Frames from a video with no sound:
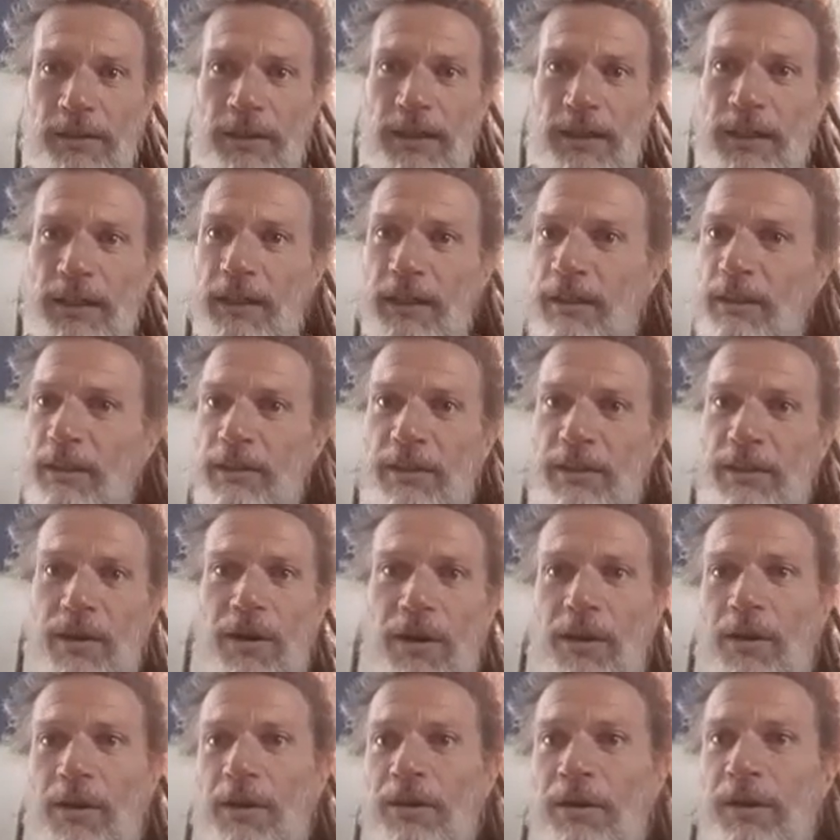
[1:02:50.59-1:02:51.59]
and he does
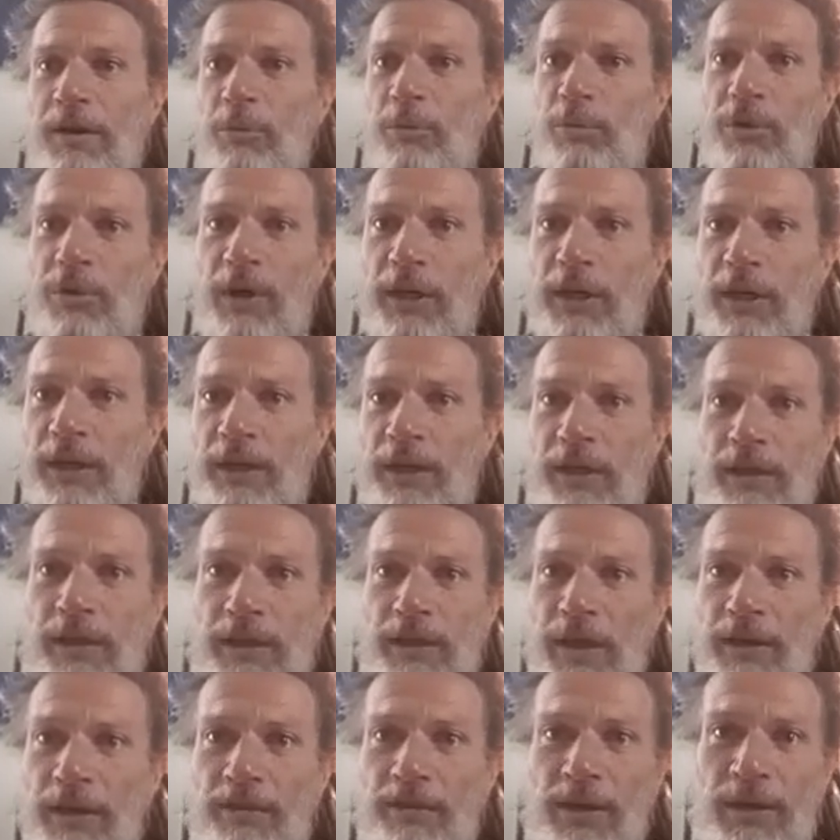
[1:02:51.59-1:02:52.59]
all the pranic
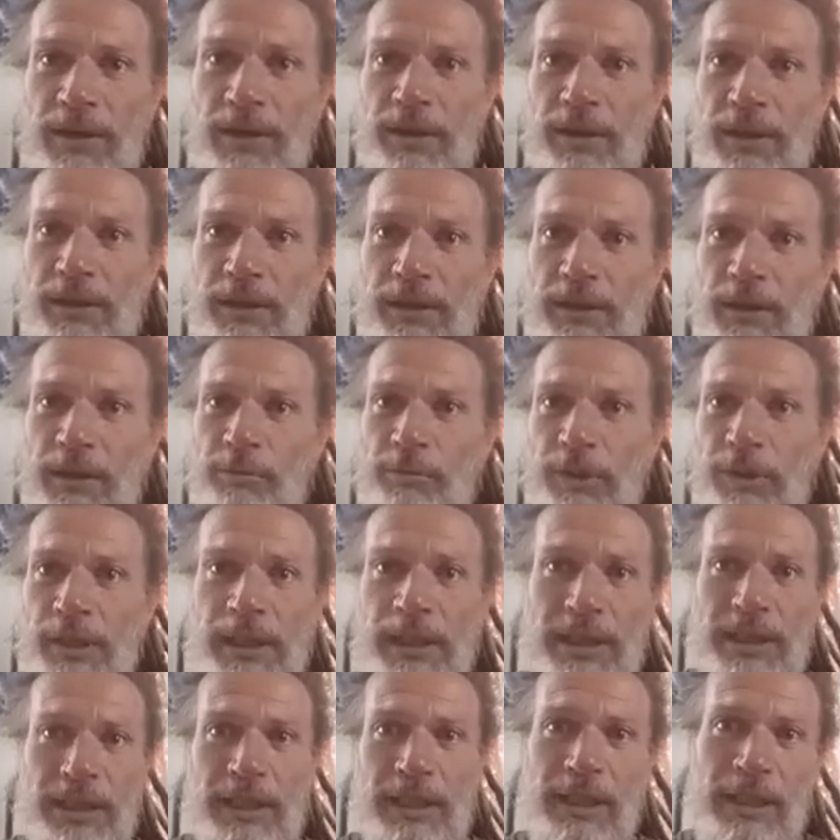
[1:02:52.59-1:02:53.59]
everything except for
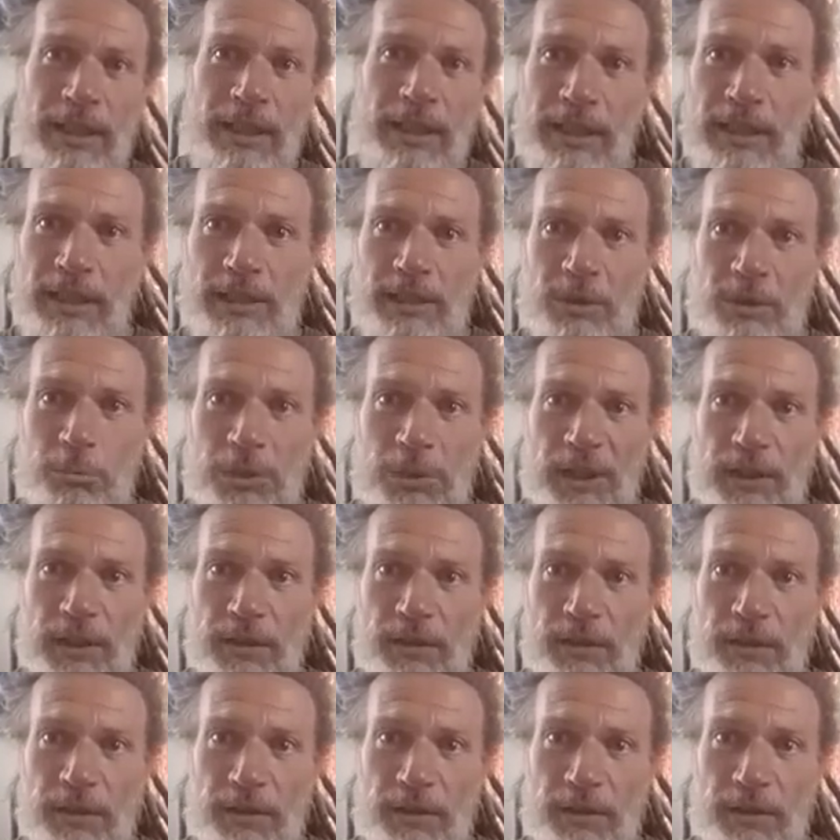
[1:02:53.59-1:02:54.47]
he eats meat.